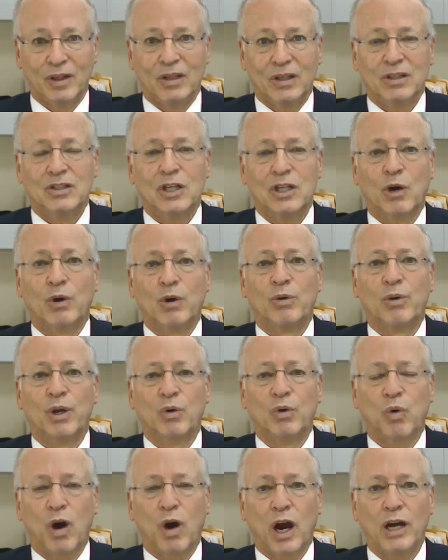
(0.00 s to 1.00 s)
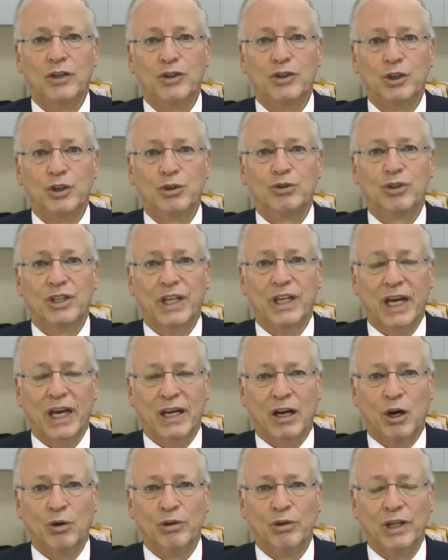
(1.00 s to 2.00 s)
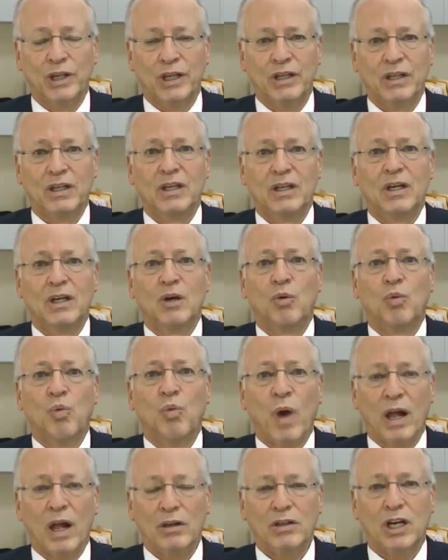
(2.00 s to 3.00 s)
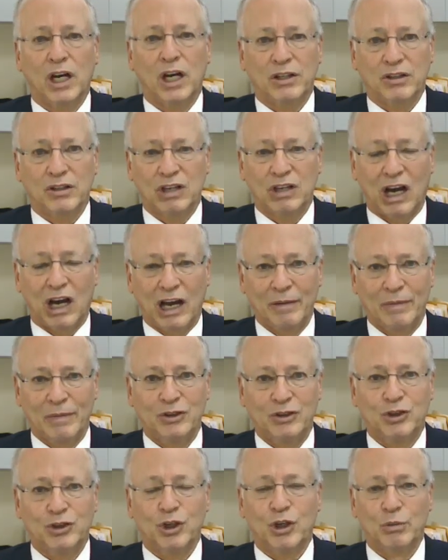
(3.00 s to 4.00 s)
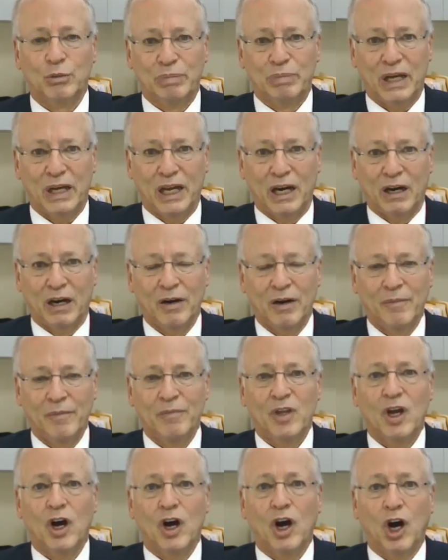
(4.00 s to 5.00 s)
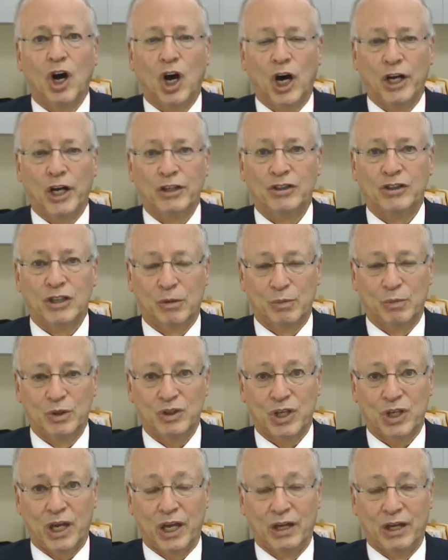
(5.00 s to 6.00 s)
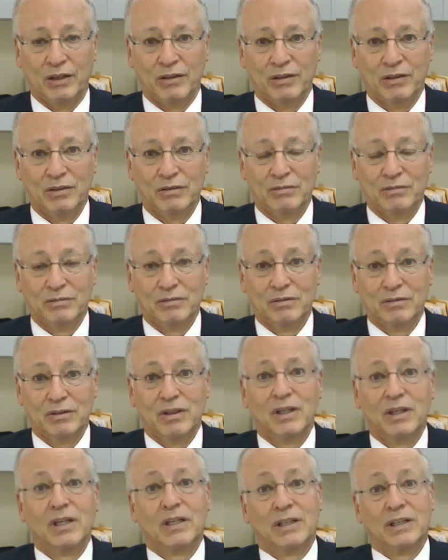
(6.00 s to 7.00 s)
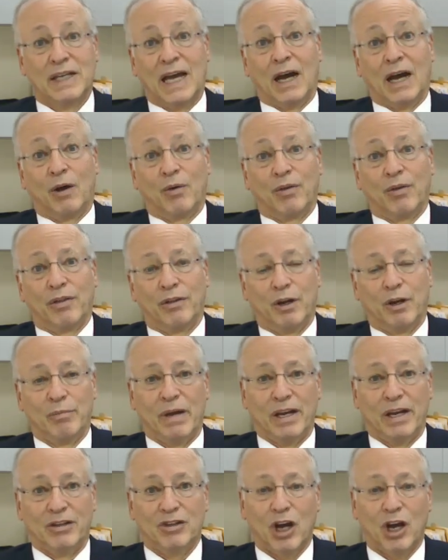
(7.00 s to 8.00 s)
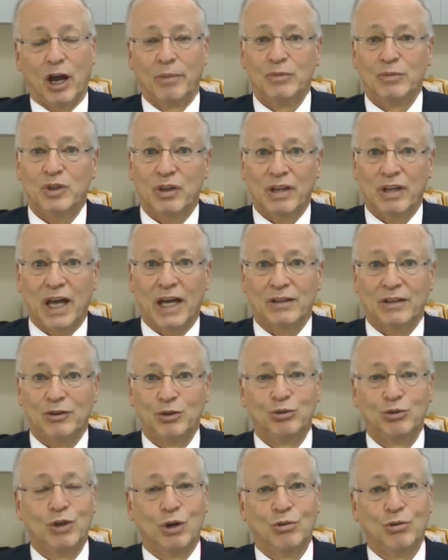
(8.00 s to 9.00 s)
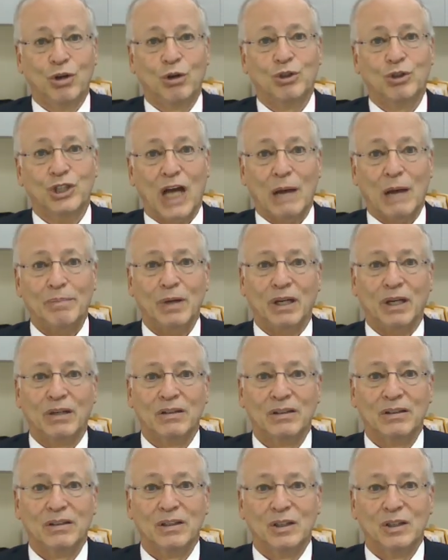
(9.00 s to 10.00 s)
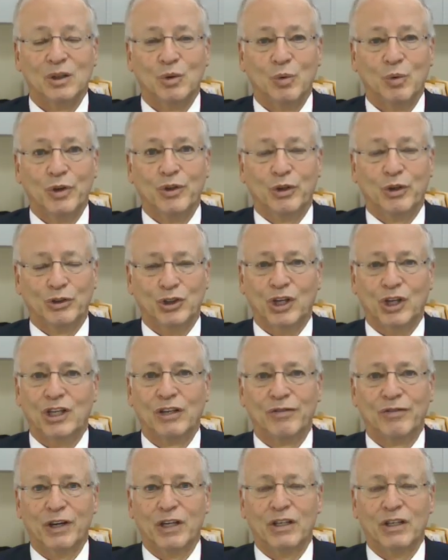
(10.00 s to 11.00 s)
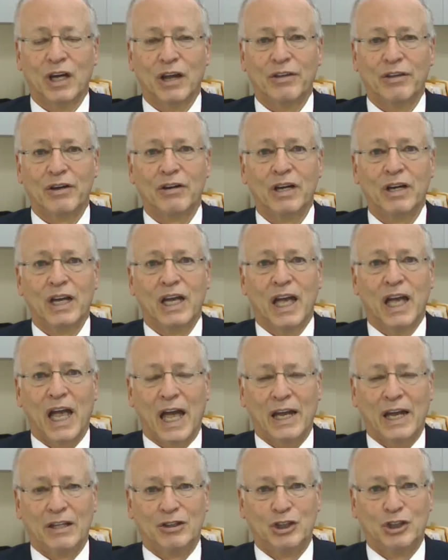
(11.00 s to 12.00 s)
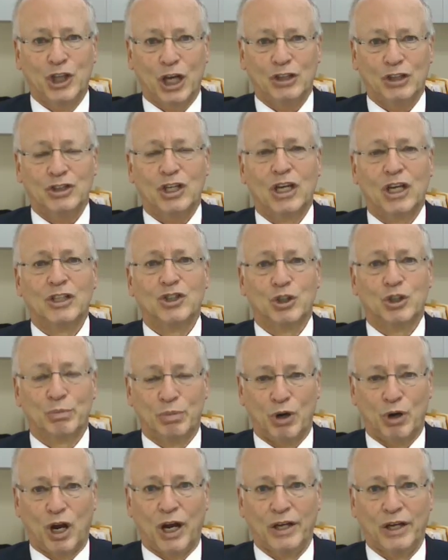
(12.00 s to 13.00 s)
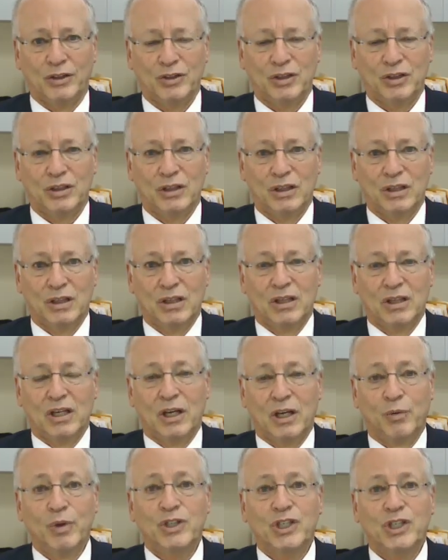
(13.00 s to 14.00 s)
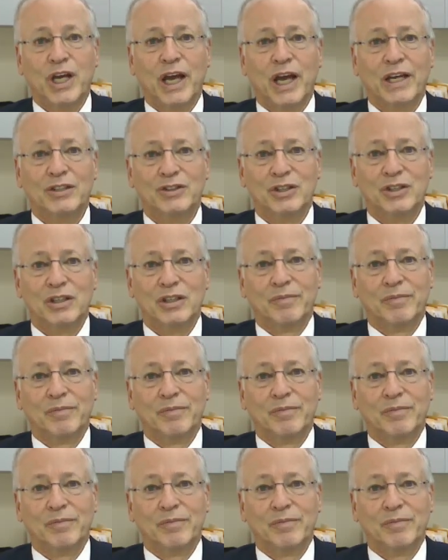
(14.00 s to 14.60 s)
So it requires you to get only well-cut diamonds to compare on someone's hand. Now, there are many times that you don't go shopping with your significant other and it's just a surprise, in which case